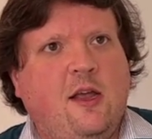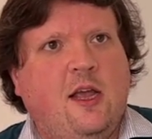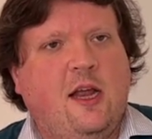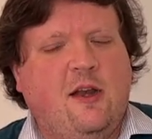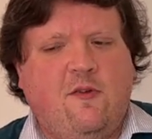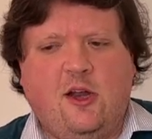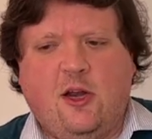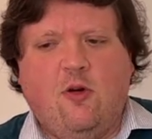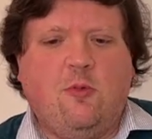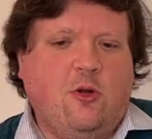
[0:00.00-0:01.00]
And if I
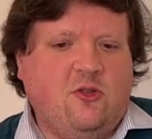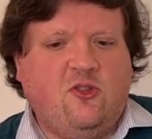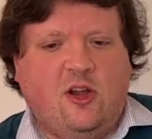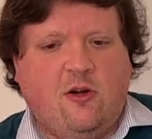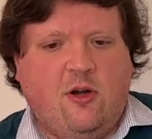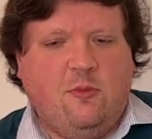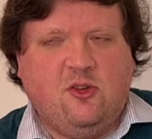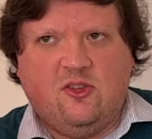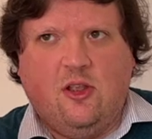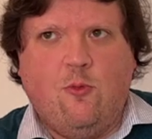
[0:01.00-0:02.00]
go up on Odds Checker and I'm
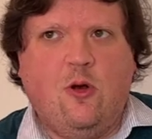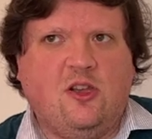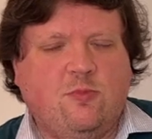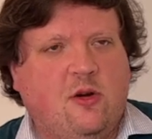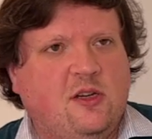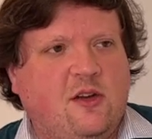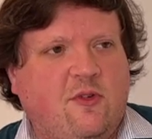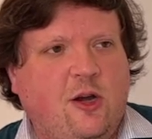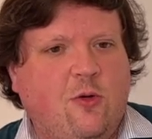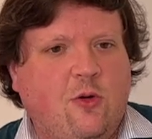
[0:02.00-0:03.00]
just like worst price
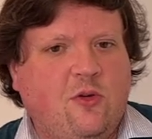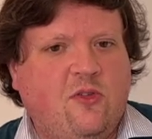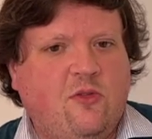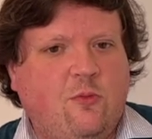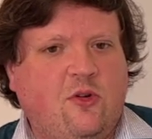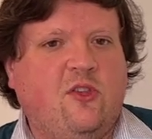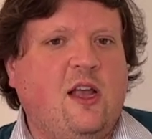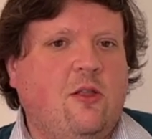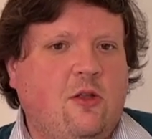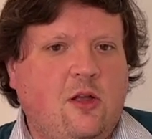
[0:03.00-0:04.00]
every horse, what does that
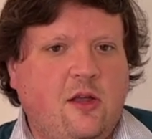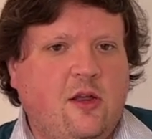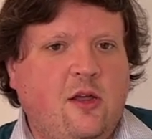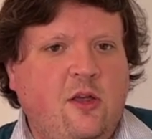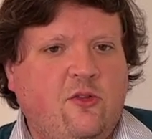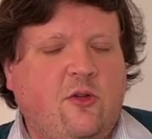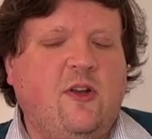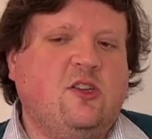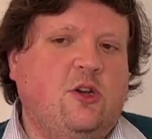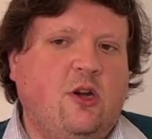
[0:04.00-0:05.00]
look like? So
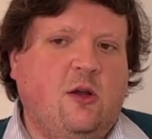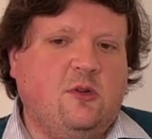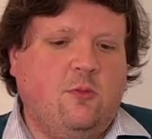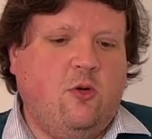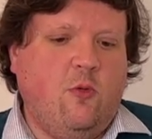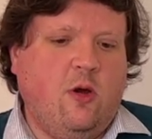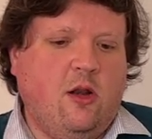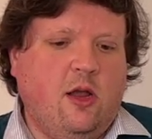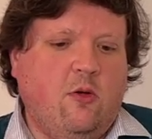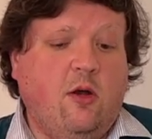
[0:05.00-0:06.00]
eventually you come to the point where you're
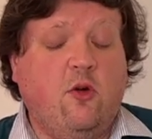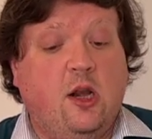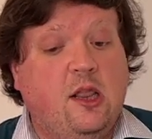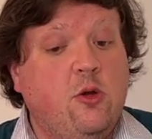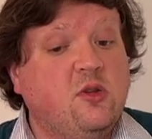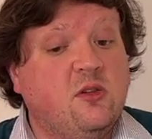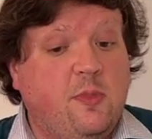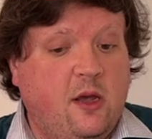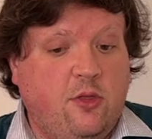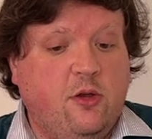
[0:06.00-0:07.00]
like, well, I've got to lose a
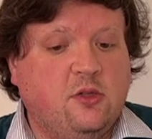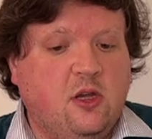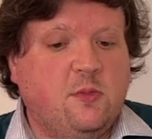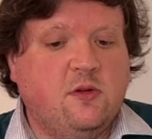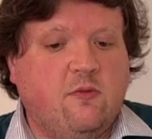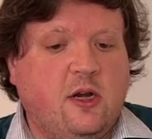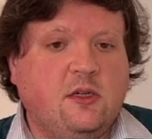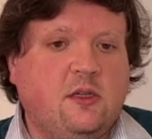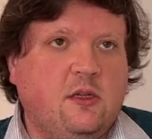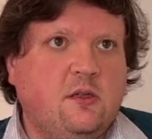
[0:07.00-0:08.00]
bit on those types of
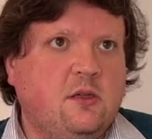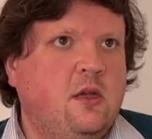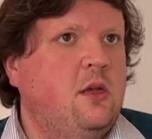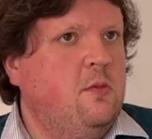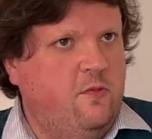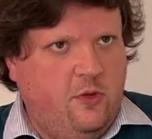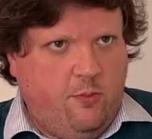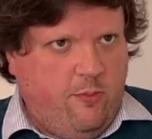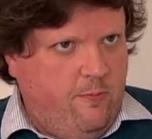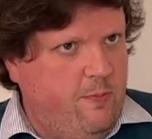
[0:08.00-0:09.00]
races for the
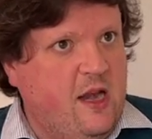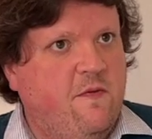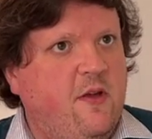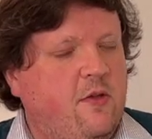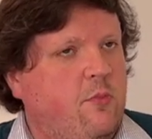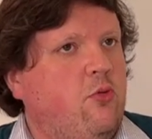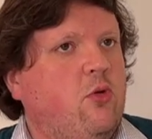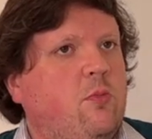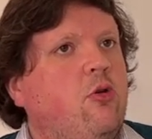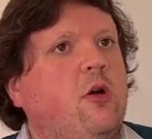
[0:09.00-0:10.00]
benefit of the
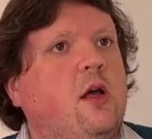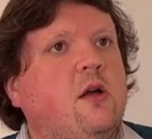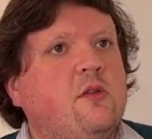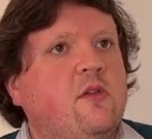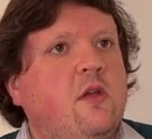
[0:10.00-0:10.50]
broader product.